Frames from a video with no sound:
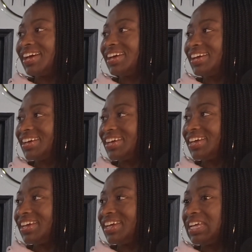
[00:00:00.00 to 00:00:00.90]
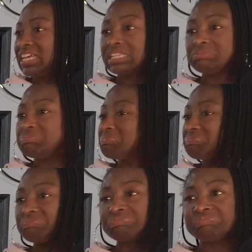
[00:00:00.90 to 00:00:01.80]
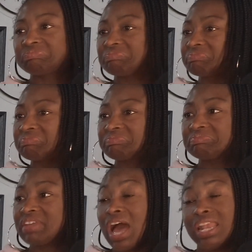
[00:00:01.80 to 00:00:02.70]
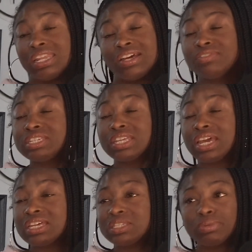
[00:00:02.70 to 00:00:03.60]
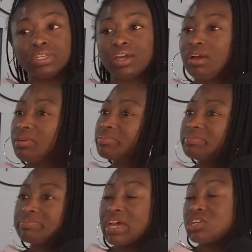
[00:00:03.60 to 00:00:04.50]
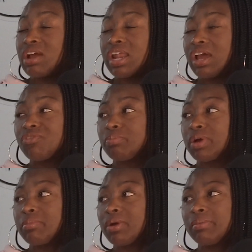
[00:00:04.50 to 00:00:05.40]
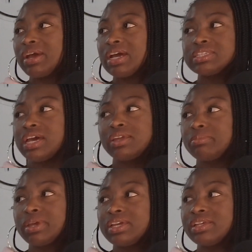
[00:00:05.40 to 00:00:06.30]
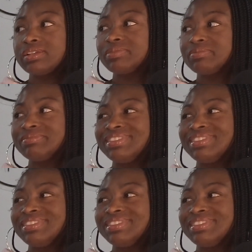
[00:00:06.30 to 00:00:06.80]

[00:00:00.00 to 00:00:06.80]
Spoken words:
even the dance team, like, cause I see, you know, like that's crazy. I love to dance, but no. I tried out for pom pom at high school. I didn't make it.